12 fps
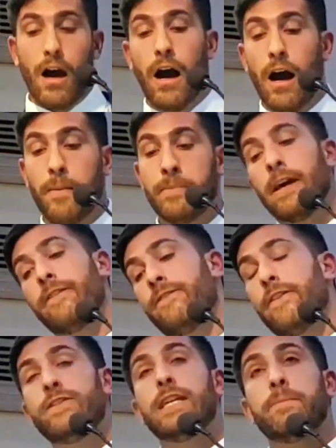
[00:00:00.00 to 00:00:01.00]
Um, now,
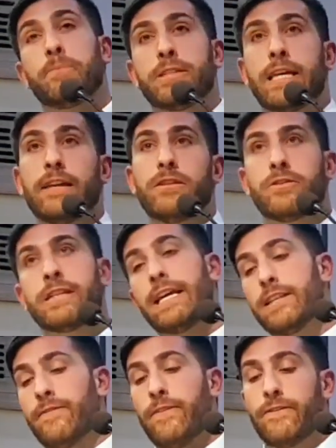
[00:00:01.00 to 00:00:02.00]
15%,
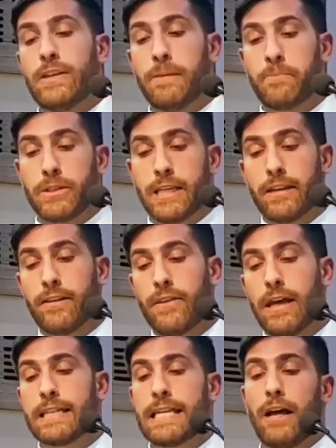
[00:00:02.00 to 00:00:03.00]
10 to 15% of
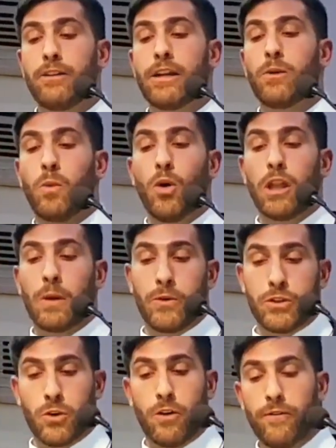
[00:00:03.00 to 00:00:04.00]
that is held in a rolling
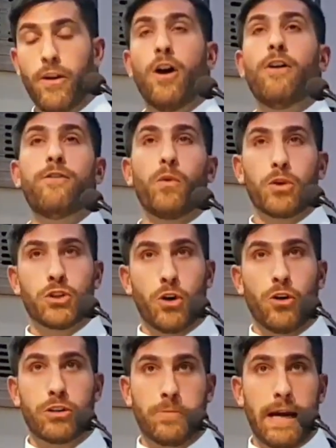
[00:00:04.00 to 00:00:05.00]
reserve for
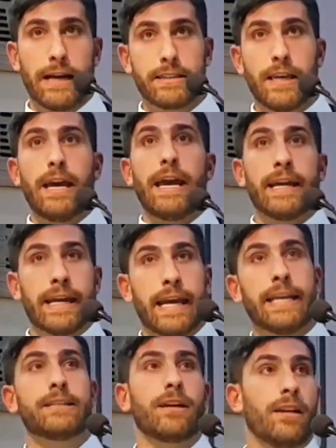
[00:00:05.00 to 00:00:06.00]
chargebacks in
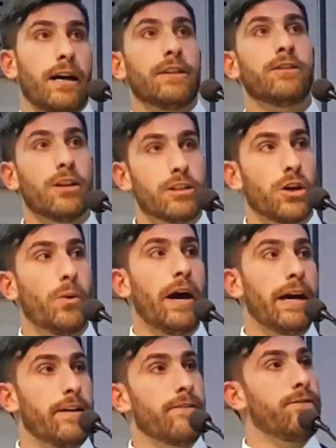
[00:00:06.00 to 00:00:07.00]
case the client does go
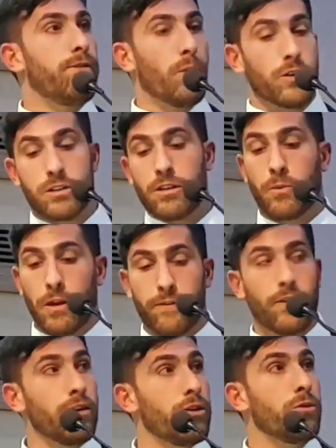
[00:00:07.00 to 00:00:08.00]
ahead and force the
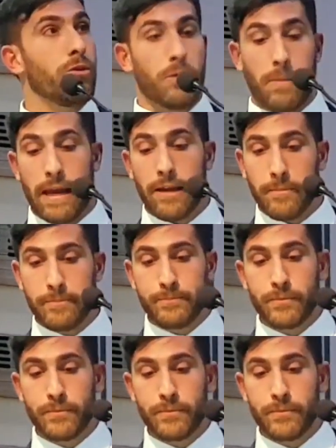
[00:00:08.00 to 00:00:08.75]
refund through their bank.